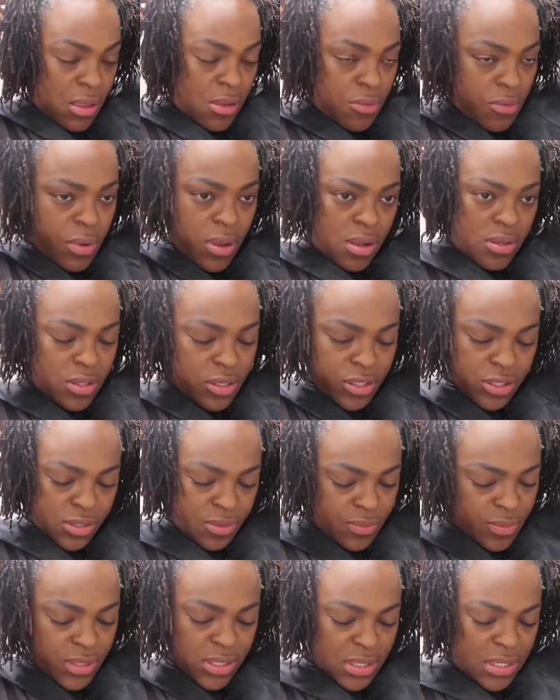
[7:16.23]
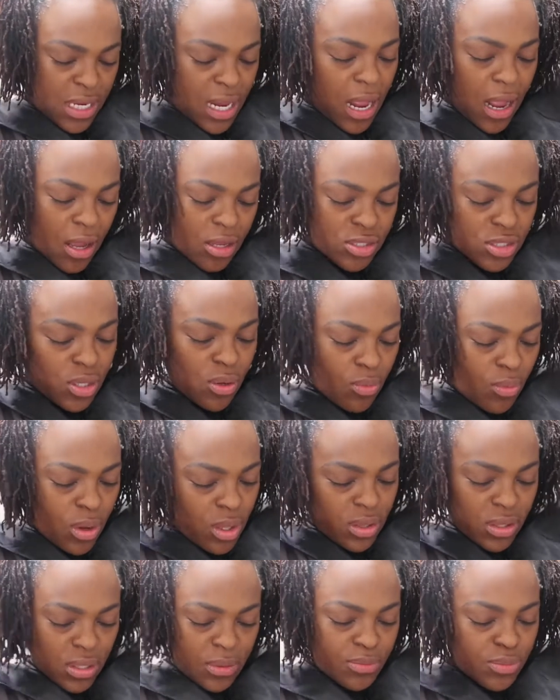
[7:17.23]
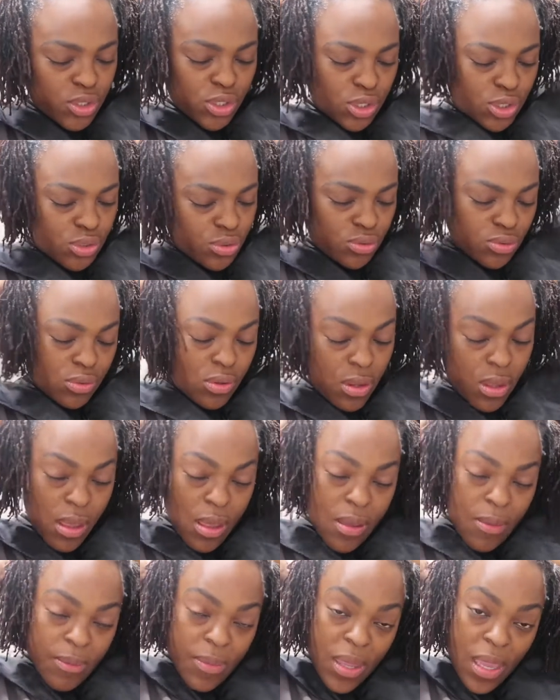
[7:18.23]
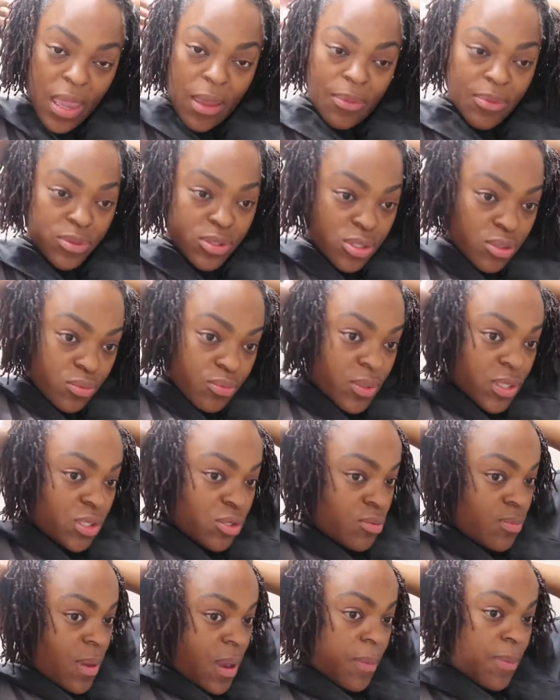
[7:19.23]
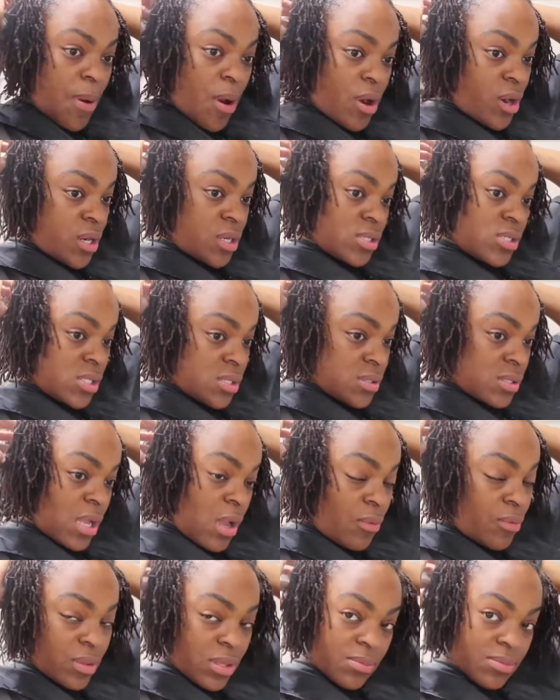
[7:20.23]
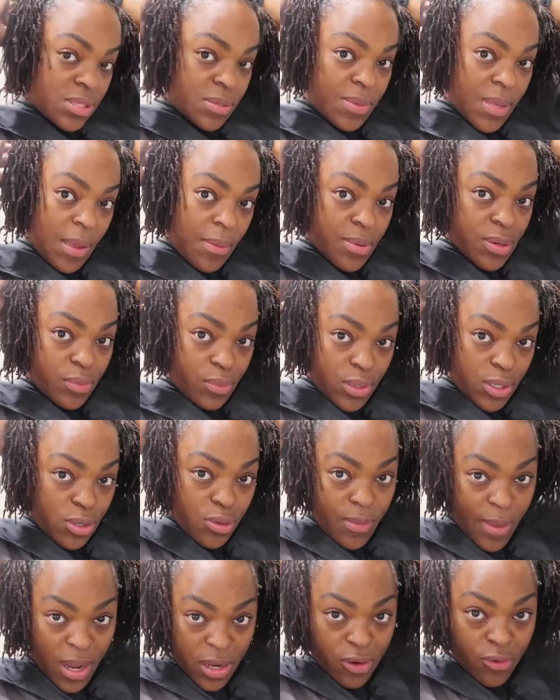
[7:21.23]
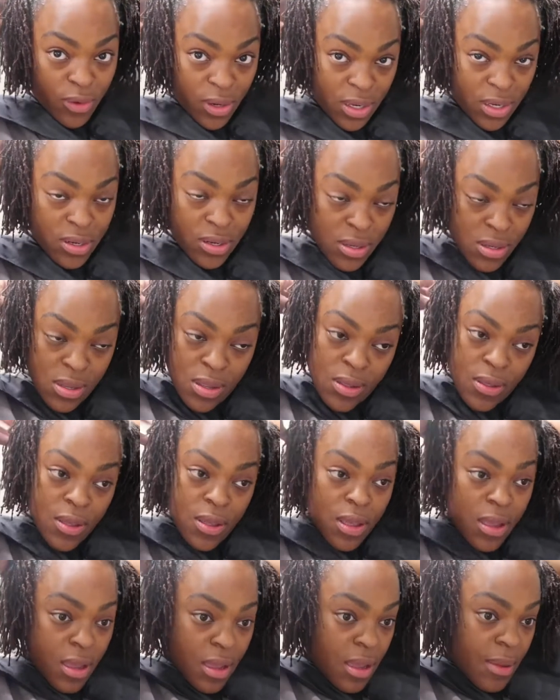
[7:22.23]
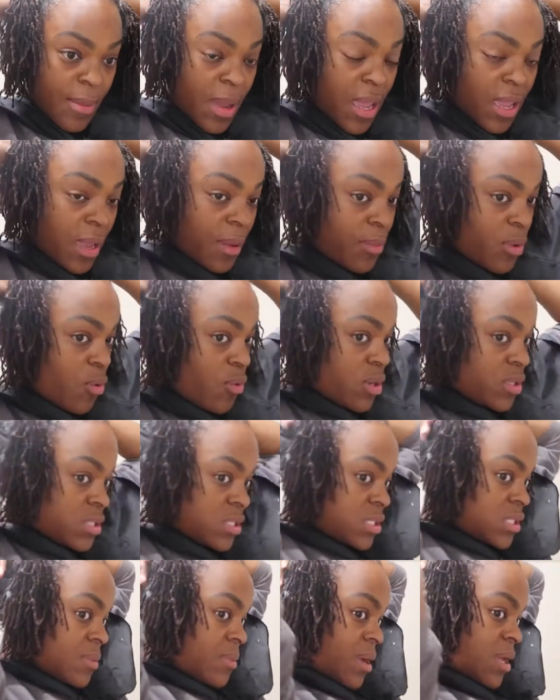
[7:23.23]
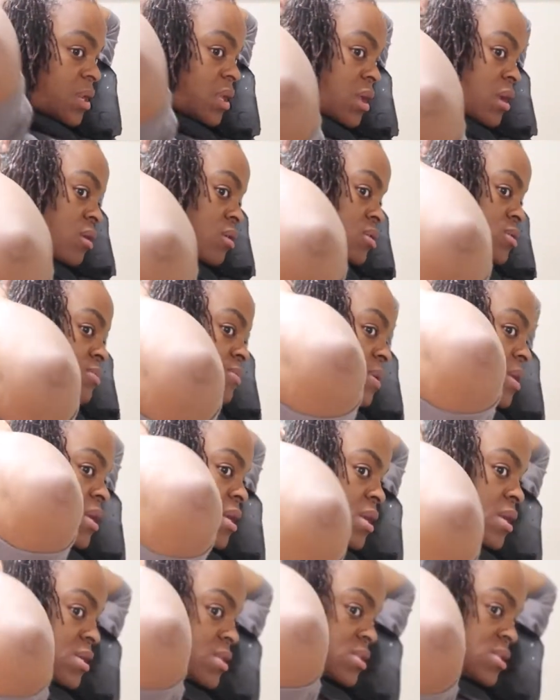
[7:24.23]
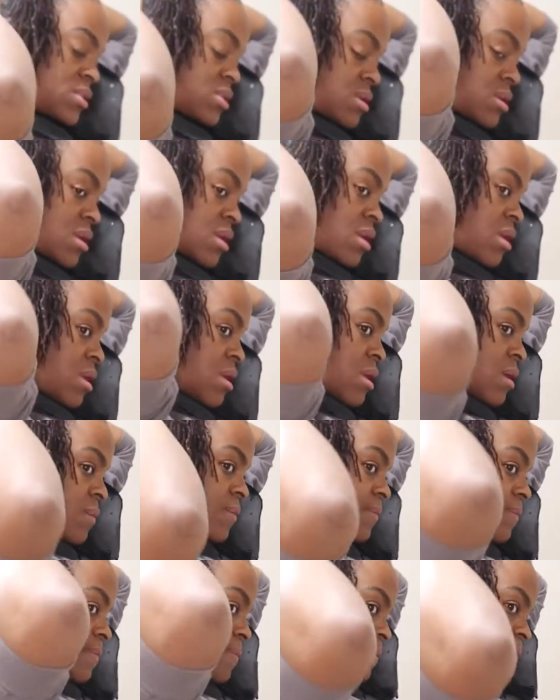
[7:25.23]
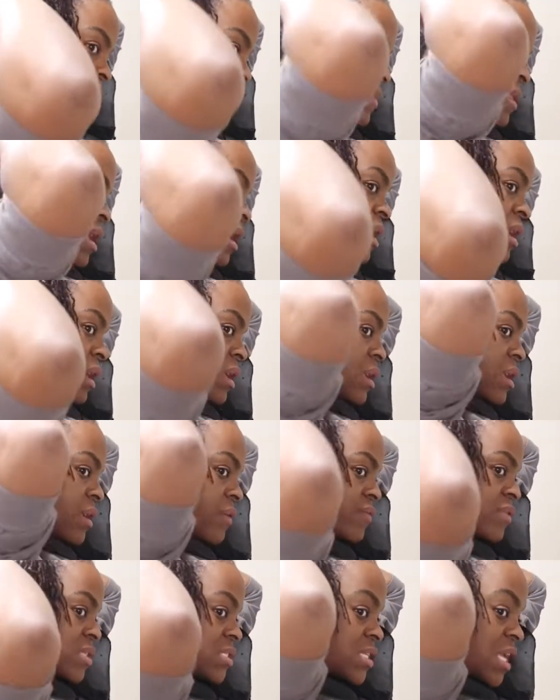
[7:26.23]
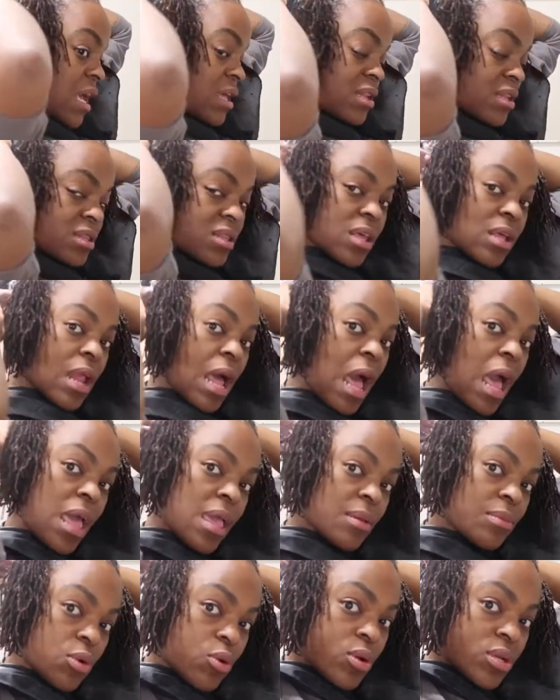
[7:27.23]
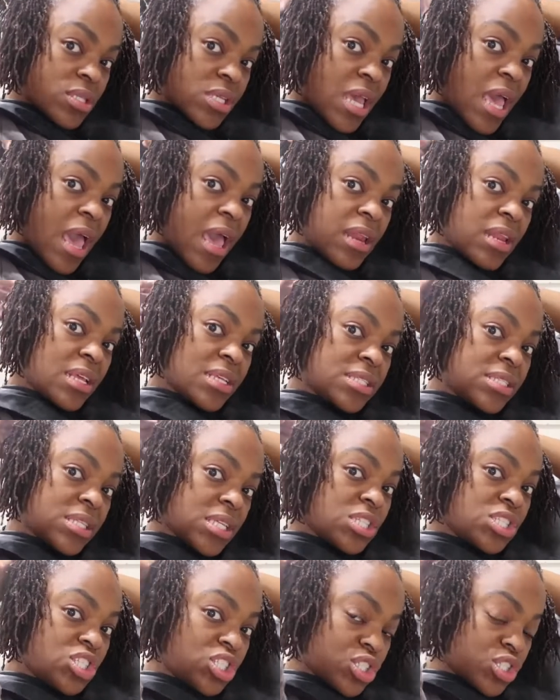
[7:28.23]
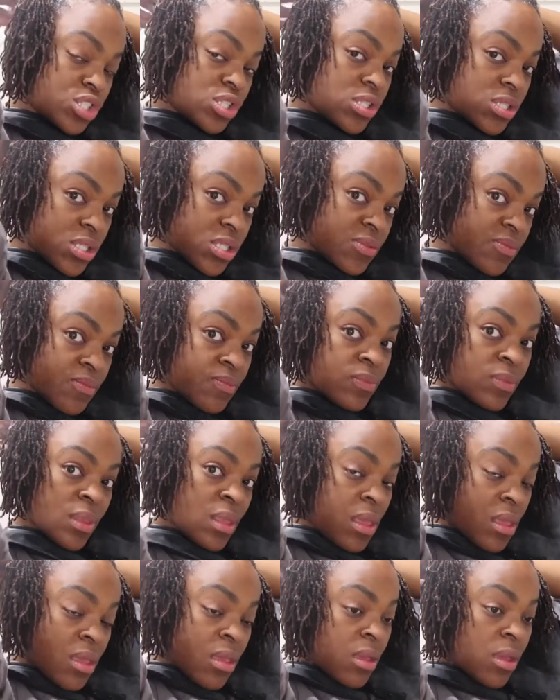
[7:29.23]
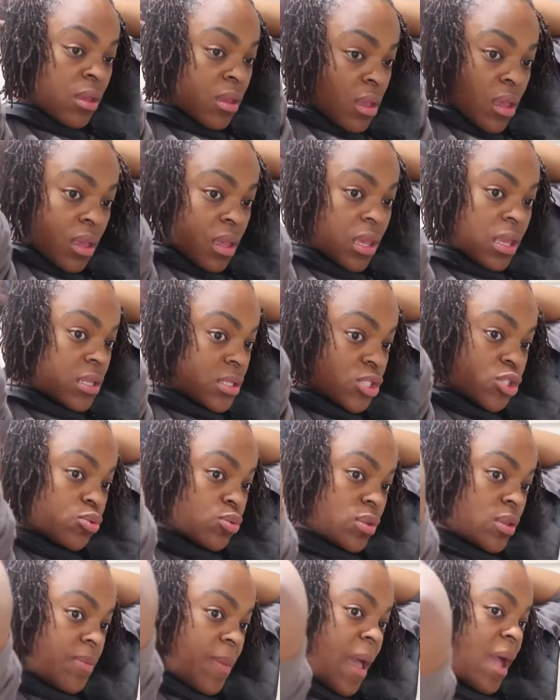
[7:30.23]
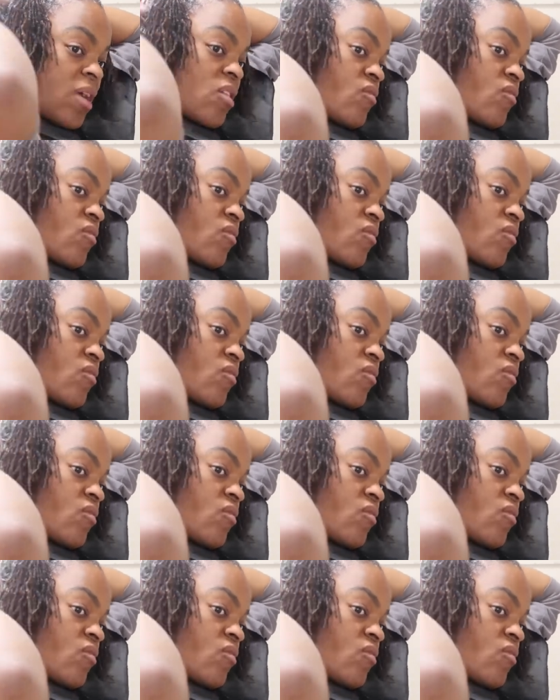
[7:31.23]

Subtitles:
Well, there's a reason. I also want them to be able to redo my parts. I want them to be able to redo my grid. I am going to somebody else because I have decided that I am going to add extensions into the back